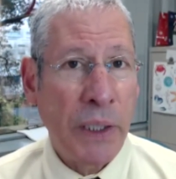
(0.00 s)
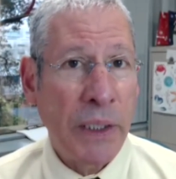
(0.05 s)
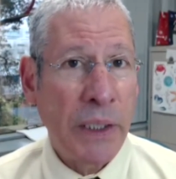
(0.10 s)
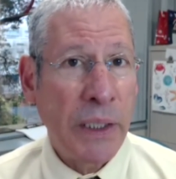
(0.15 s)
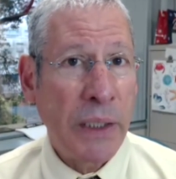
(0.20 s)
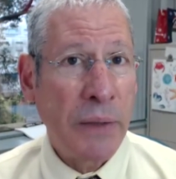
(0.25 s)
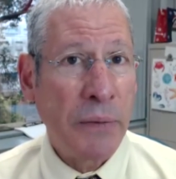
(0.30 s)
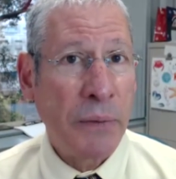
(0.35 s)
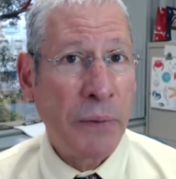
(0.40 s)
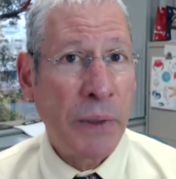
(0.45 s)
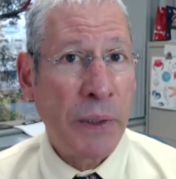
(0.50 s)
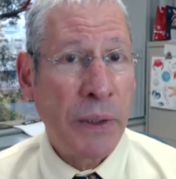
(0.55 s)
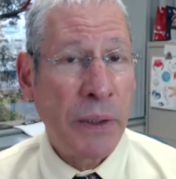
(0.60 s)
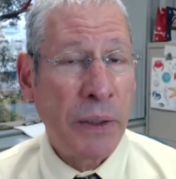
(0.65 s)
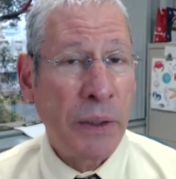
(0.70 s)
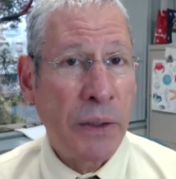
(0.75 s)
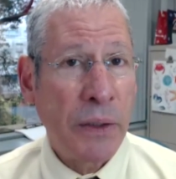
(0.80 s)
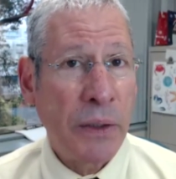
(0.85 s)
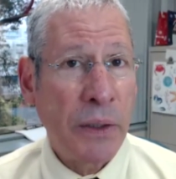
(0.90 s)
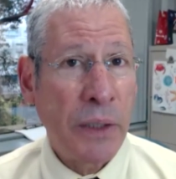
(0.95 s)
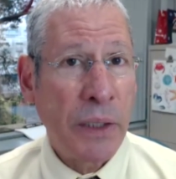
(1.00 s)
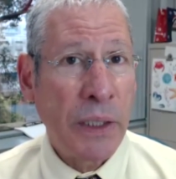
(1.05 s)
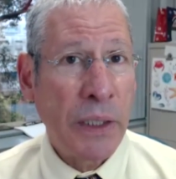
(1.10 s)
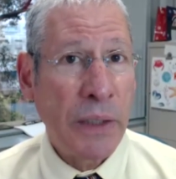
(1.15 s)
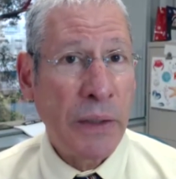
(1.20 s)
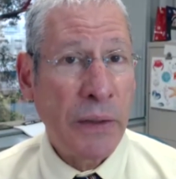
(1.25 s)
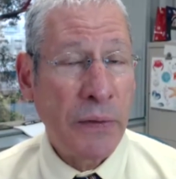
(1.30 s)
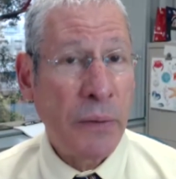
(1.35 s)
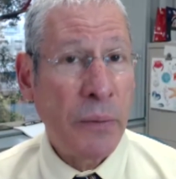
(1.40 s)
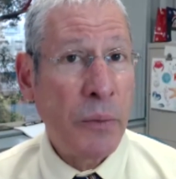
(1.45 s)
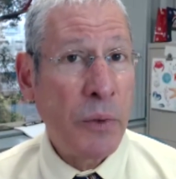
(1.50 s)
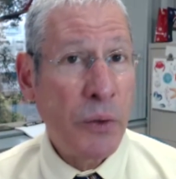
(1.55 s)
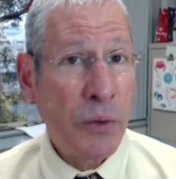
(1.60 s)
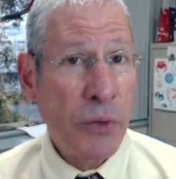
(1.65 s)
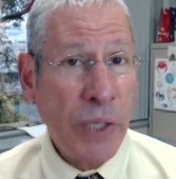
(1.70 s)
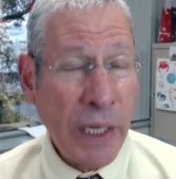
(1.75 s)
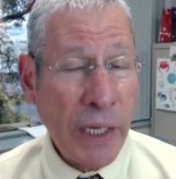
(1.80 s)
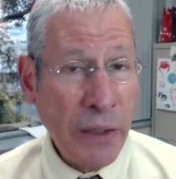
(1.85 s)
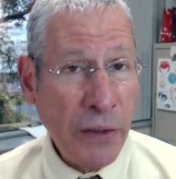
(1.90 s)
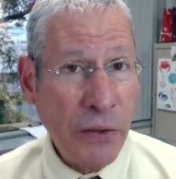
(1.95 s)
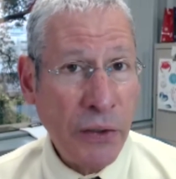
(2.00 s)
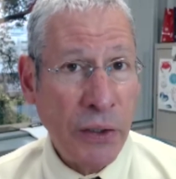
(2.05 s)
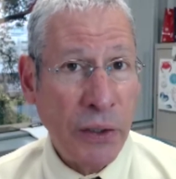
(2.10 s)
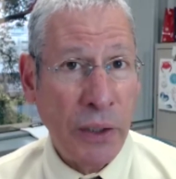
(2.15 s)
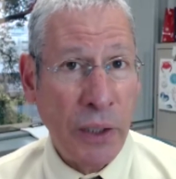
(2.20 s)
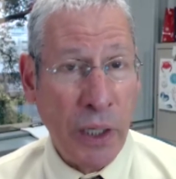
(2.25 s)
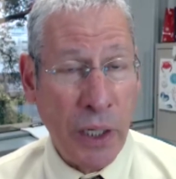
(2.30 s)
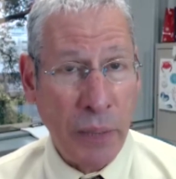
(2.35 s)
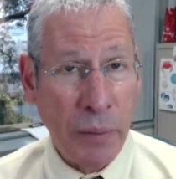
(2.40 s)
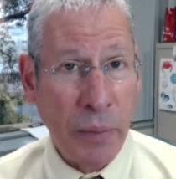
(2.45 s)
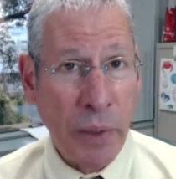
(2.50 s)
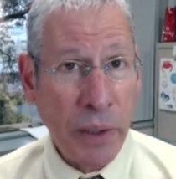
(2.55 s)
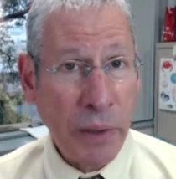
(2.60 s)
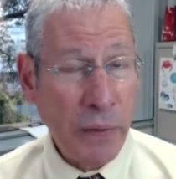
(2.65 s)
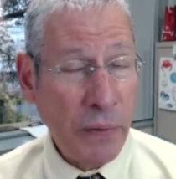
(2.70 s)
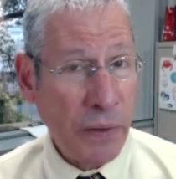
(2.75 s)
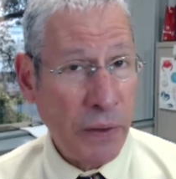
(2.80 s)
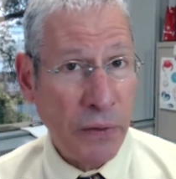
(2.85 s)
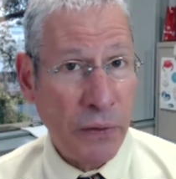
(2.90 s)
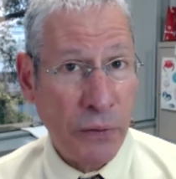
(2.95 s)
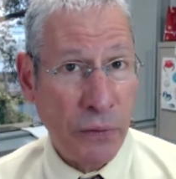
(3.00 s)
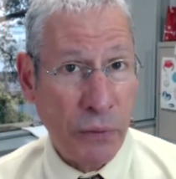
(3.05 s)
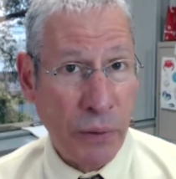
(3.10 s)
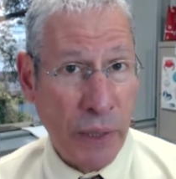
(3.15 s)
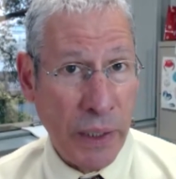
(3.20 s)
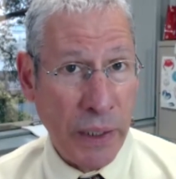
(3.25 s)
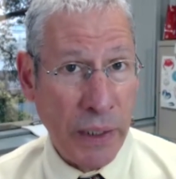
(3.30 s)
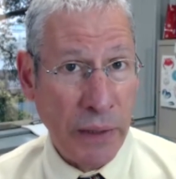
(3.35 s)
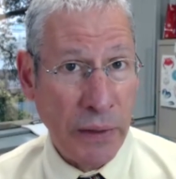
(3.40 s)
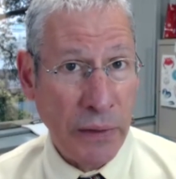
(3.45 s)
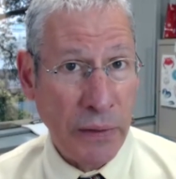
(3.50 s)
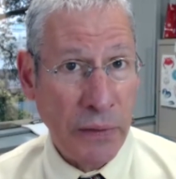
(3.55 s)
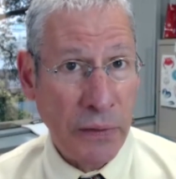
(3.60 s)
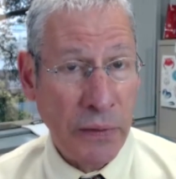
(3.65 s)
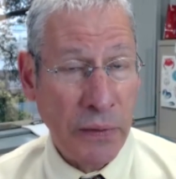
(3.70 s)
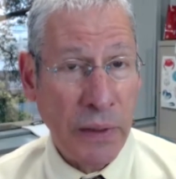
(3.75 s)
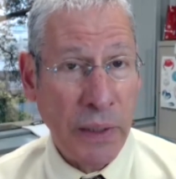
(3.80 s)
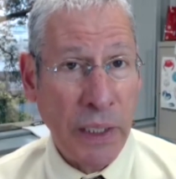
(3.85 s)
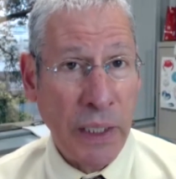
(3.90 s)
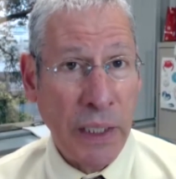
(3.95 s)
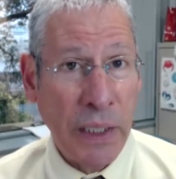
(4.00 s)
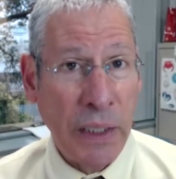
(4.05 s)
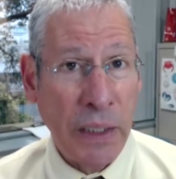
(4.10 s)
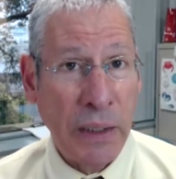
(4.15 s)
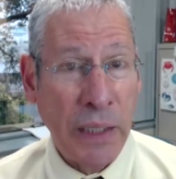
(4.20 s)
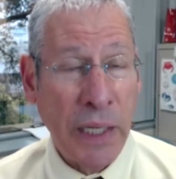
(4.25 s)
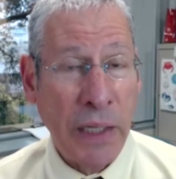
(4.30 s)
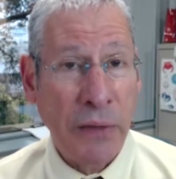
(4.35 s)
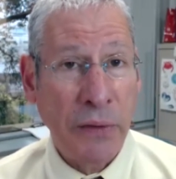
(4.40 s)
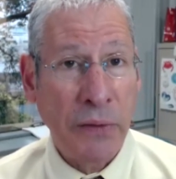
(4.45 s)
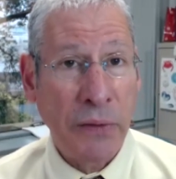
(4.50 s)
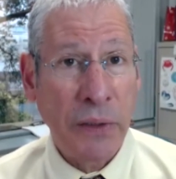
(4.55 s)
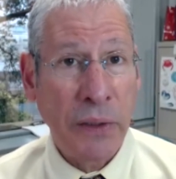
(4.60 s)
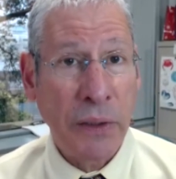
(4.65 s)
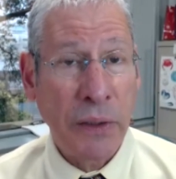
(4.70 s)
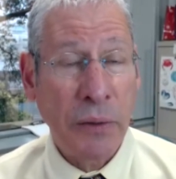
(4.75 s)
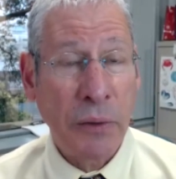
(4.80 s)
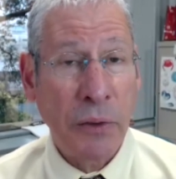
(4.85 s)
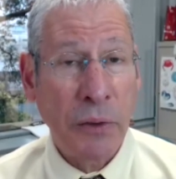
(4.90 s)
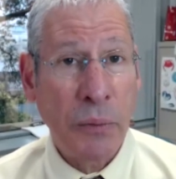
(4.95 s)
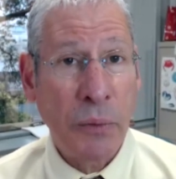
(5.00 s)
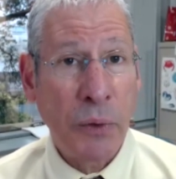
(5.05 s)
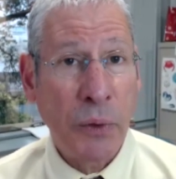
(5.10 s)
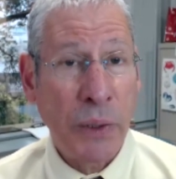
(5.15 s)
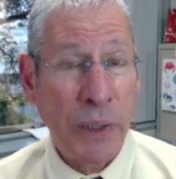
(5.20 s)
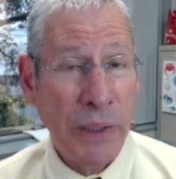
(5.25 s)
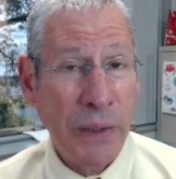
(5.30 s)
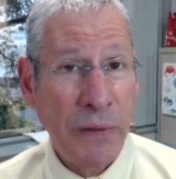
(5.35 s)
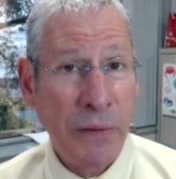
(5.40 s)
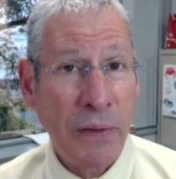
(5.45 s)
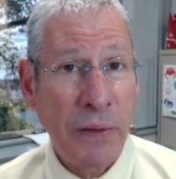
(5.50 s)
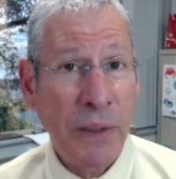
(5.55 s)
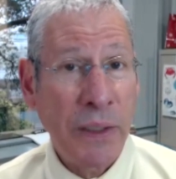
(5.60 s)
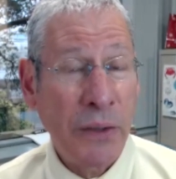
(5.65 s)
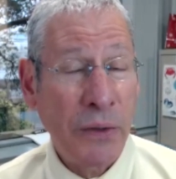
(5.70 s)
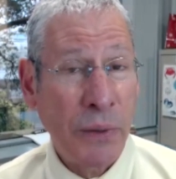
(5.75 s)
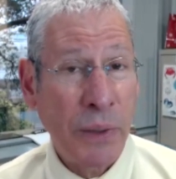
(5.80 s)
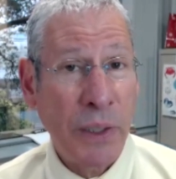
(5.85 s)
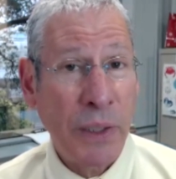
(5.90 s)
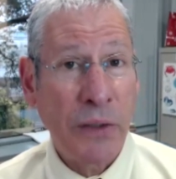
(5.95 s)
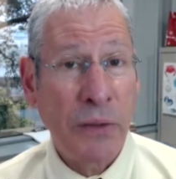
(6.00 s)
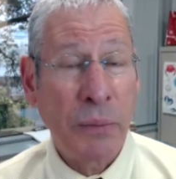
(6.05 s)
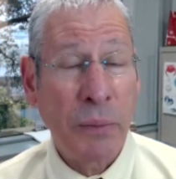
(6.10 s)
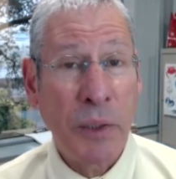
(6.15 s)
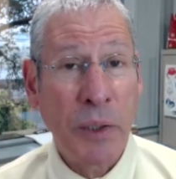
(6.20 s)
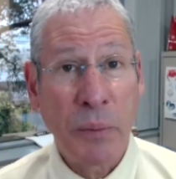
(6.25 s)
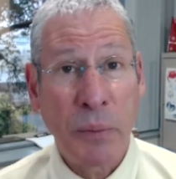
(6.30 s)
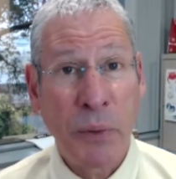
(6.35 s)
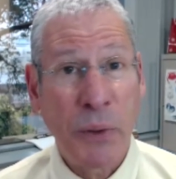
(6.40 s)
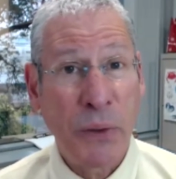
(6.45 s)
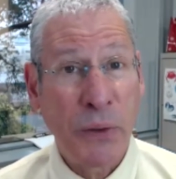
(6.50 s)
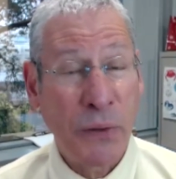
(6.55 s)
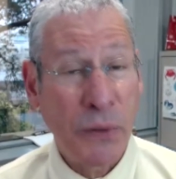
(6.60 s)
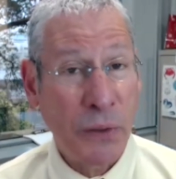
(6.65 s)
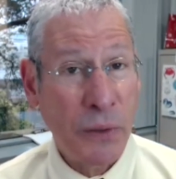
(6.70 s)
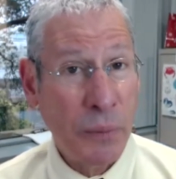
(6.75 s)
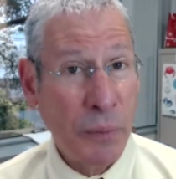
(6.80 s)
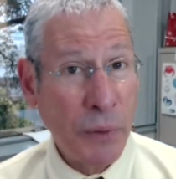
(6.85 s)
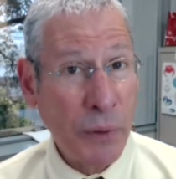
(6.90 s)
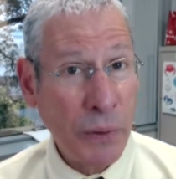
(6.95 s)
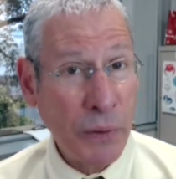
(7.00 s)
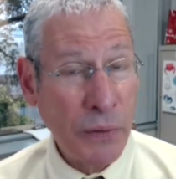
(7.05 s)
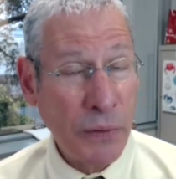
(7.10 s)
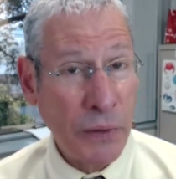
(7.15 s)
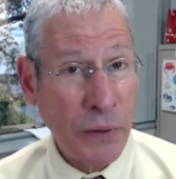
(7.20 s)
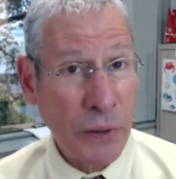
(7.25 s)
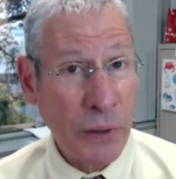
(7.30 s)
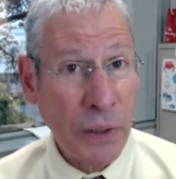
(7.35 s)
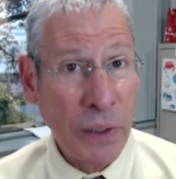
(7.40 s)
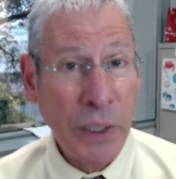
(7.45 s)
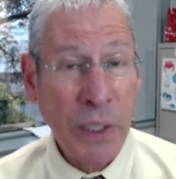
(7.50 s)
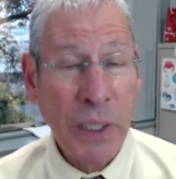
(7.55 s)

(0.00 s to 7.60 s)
If there is a mutation among these strains that allows it to more easily transmit person to person,